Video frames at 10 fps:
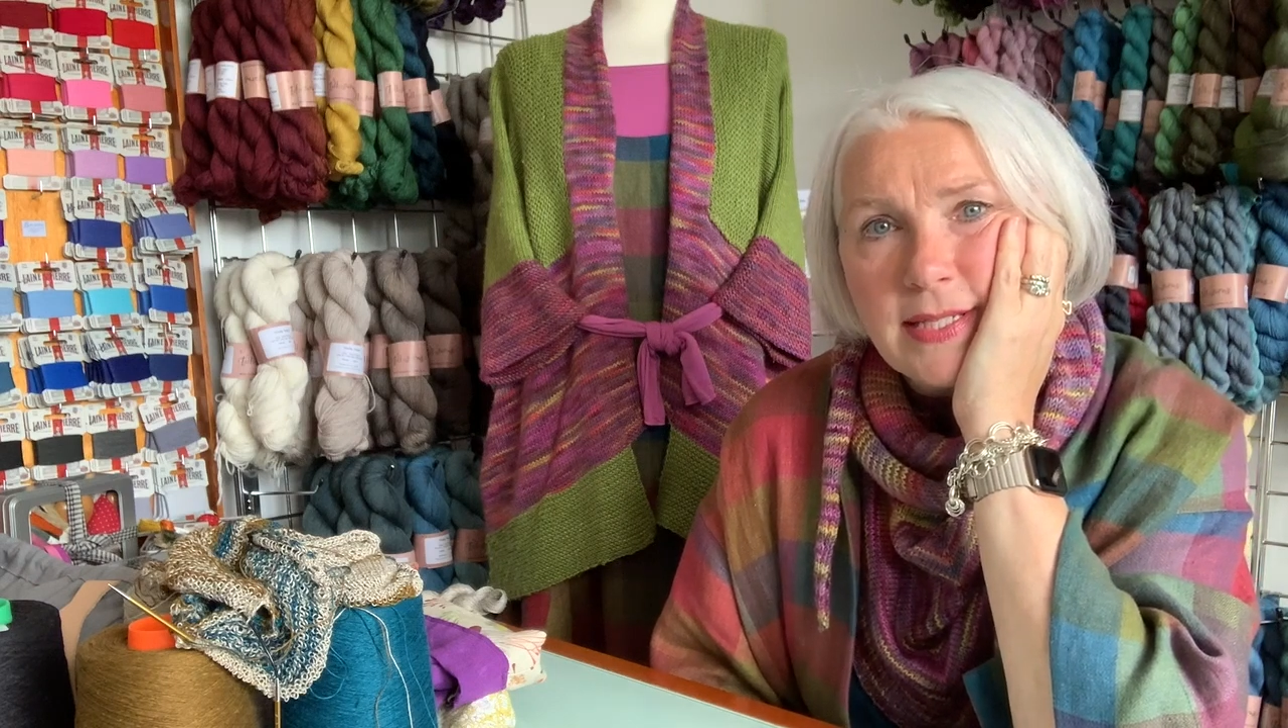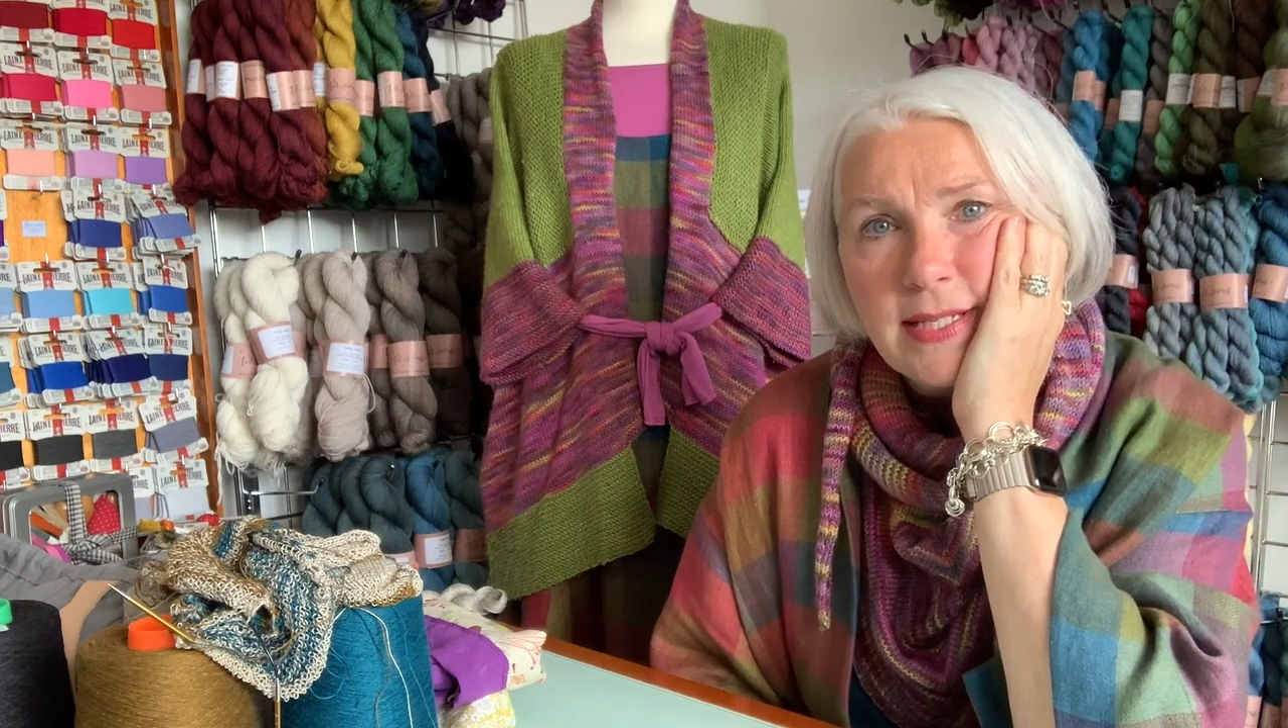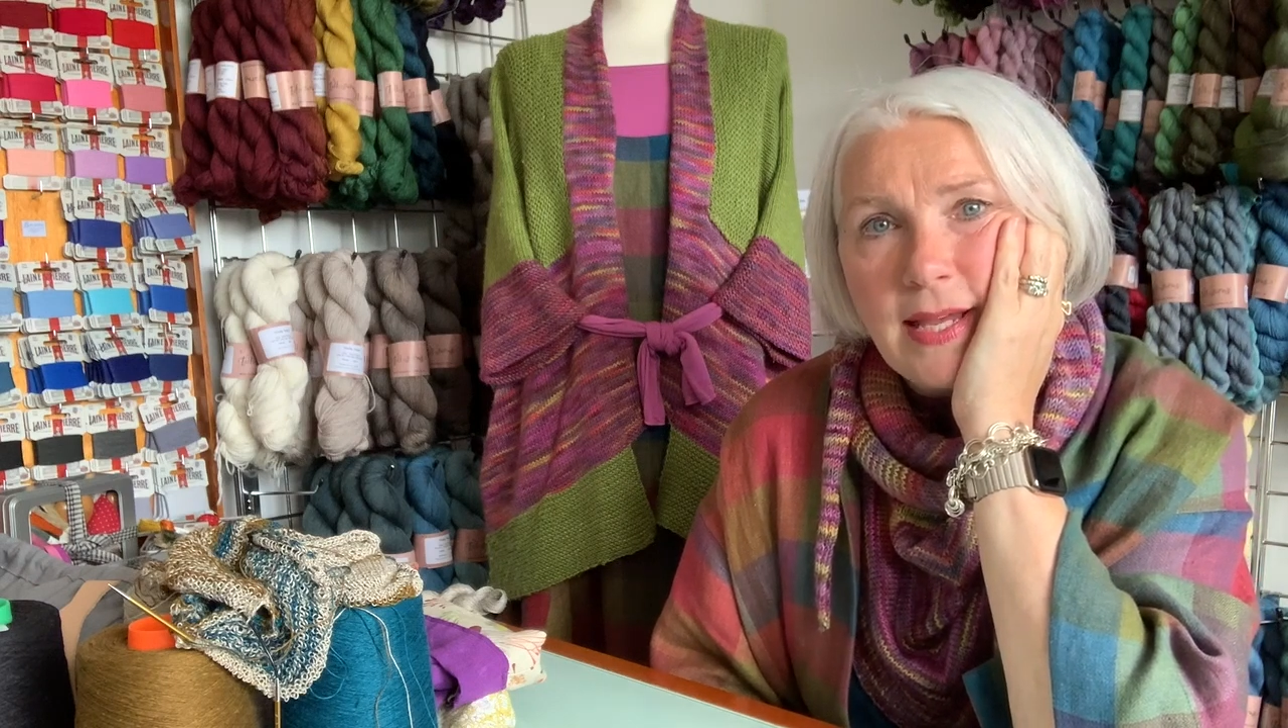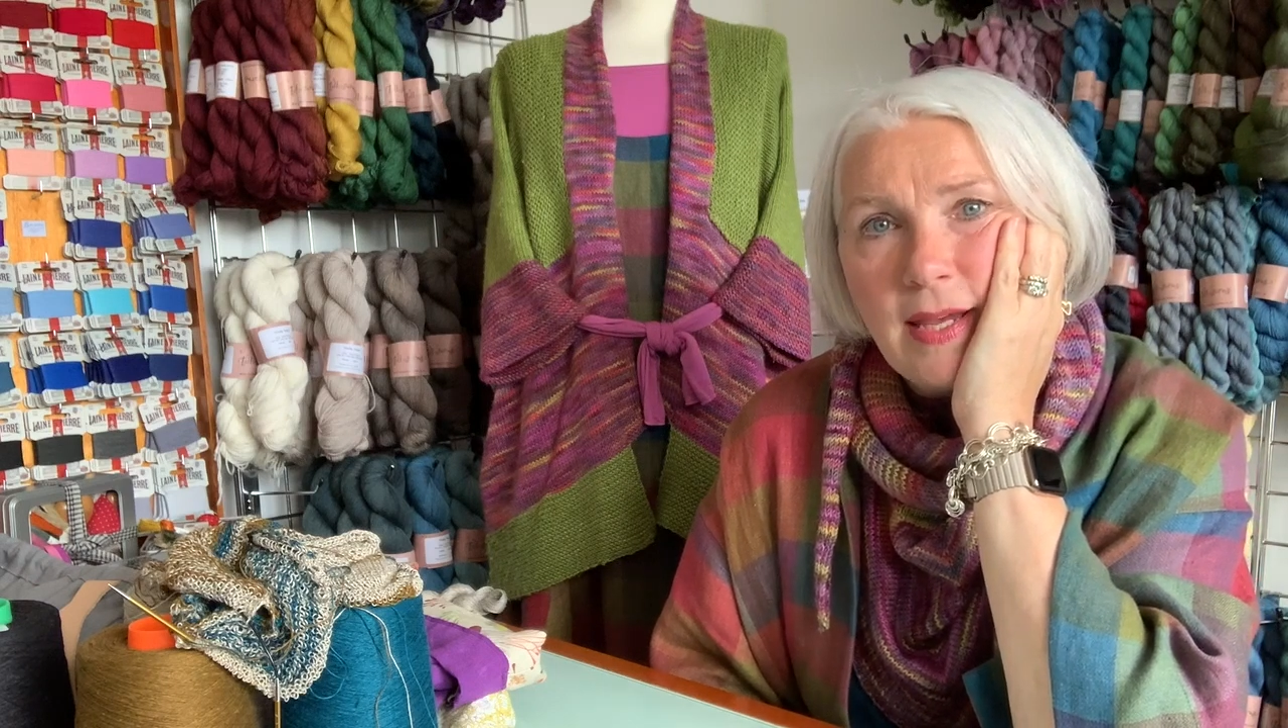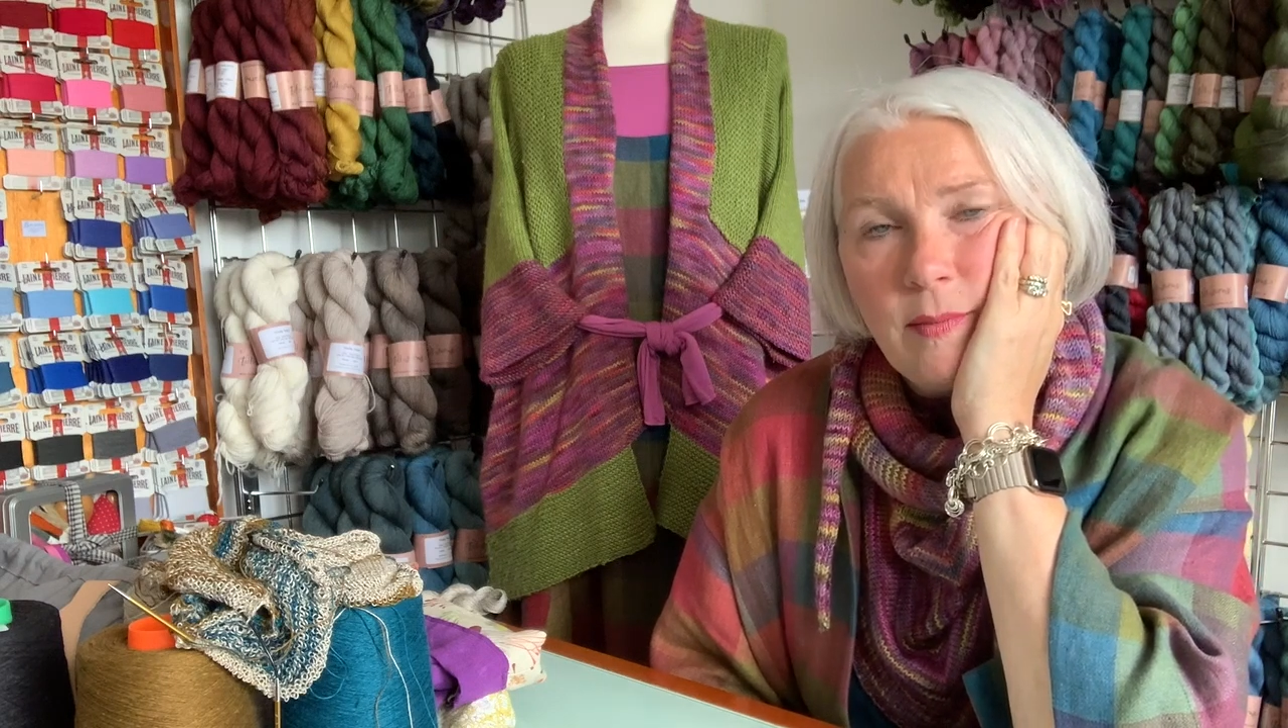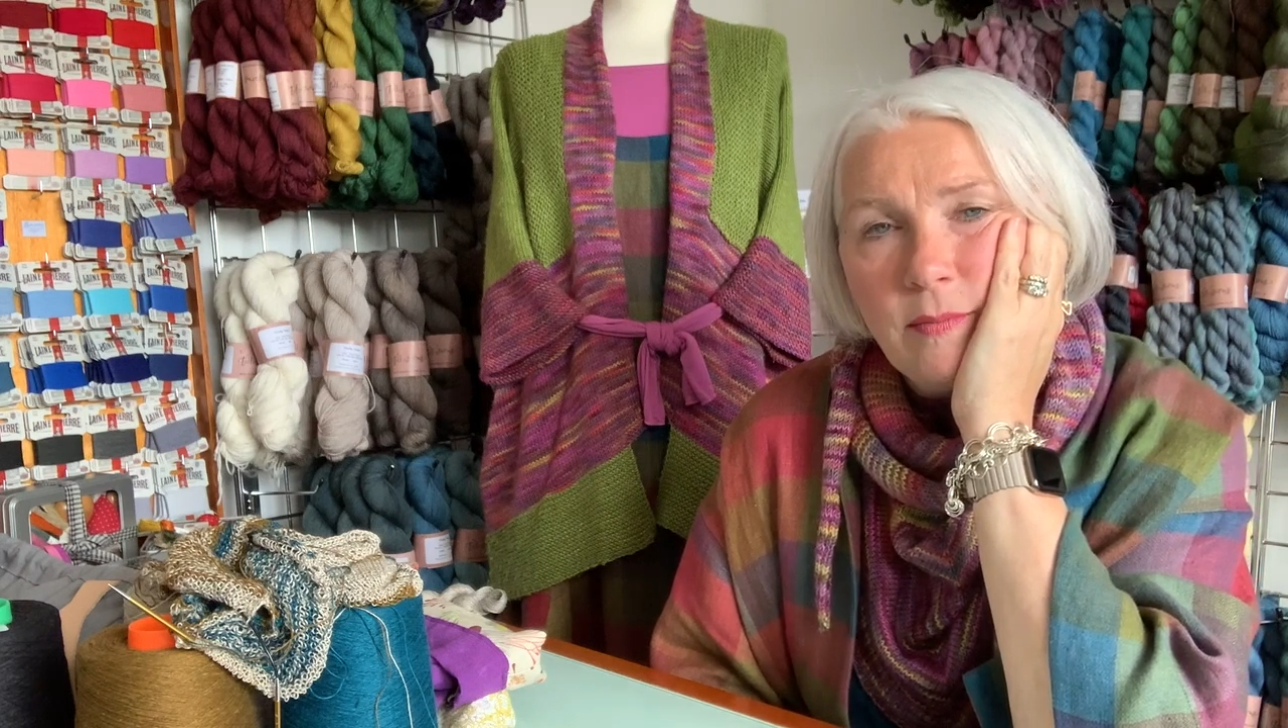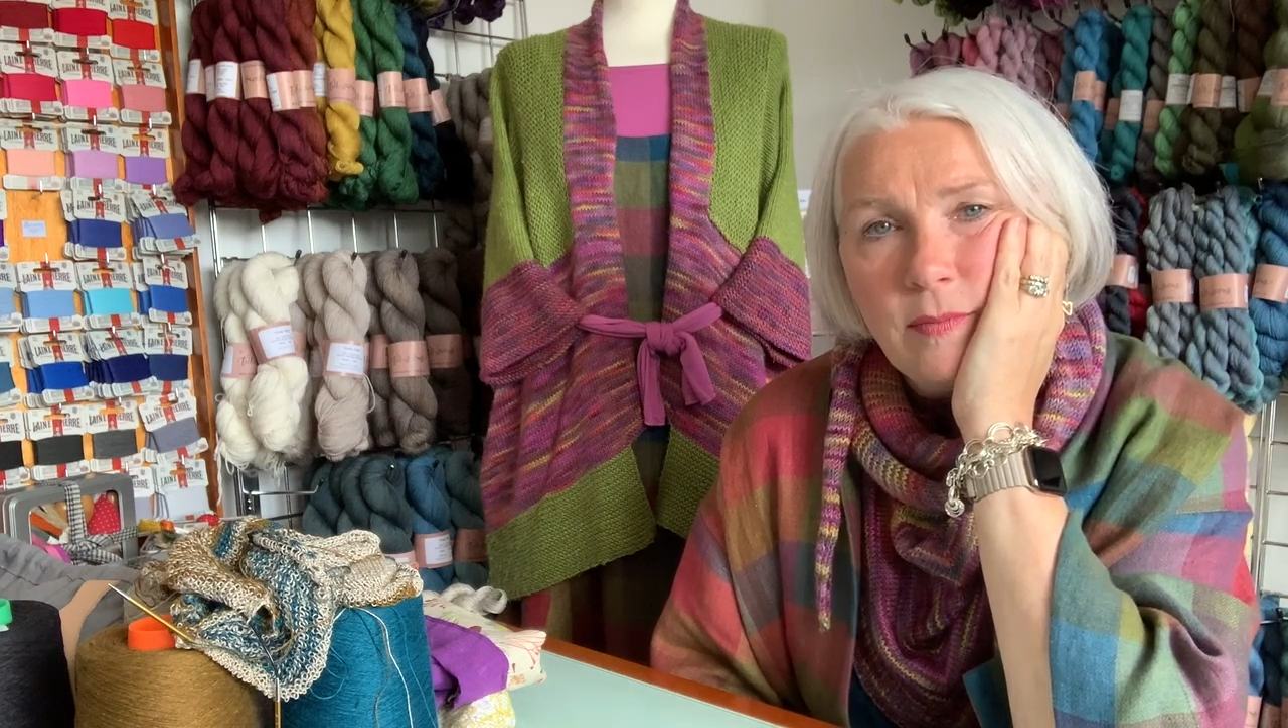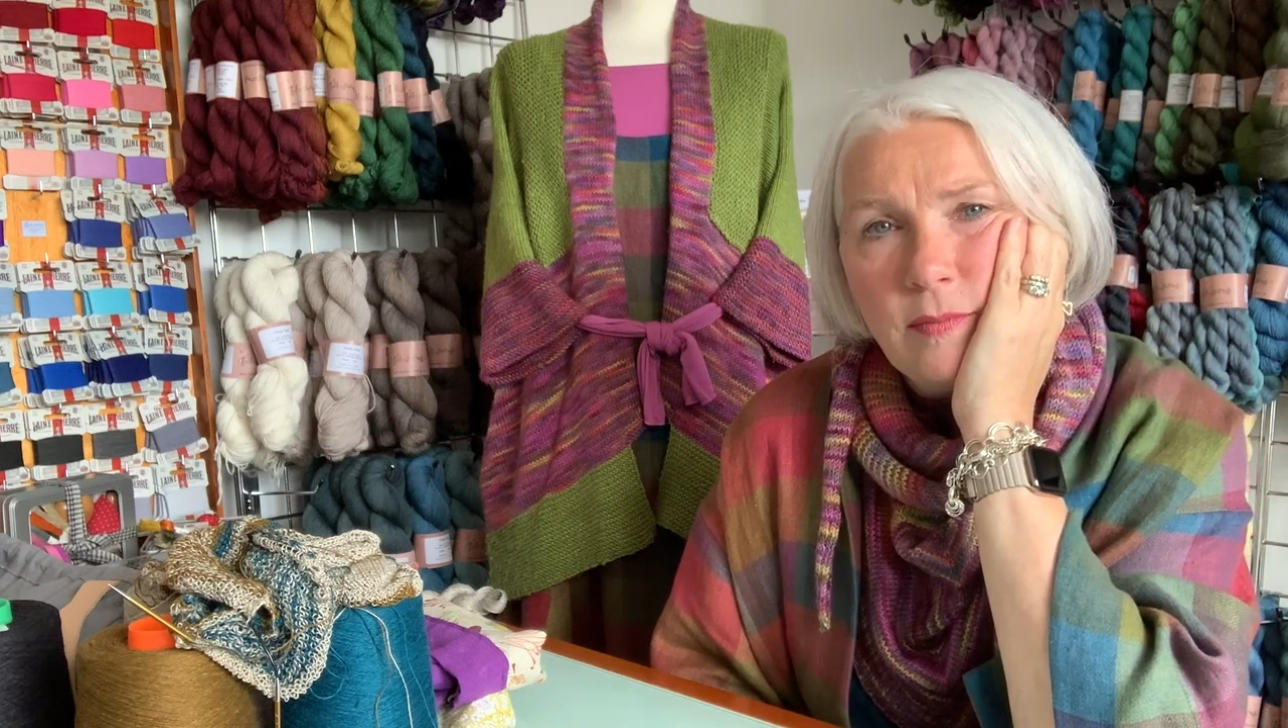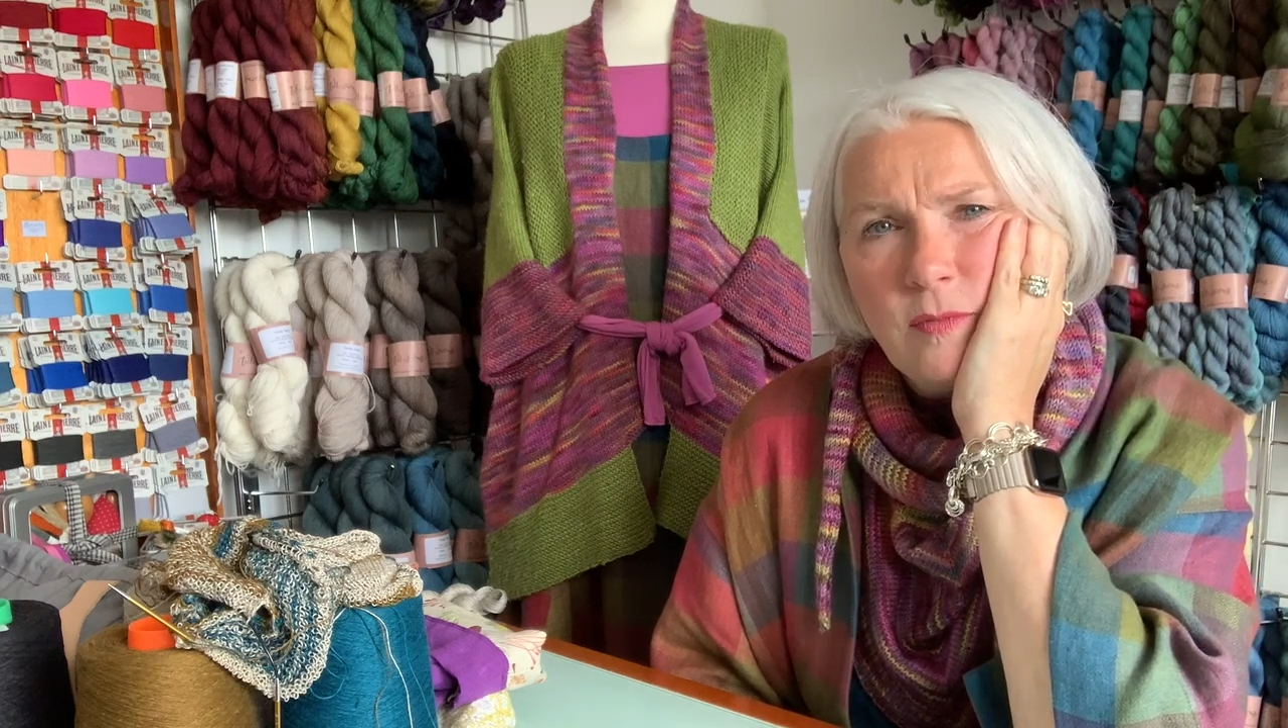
same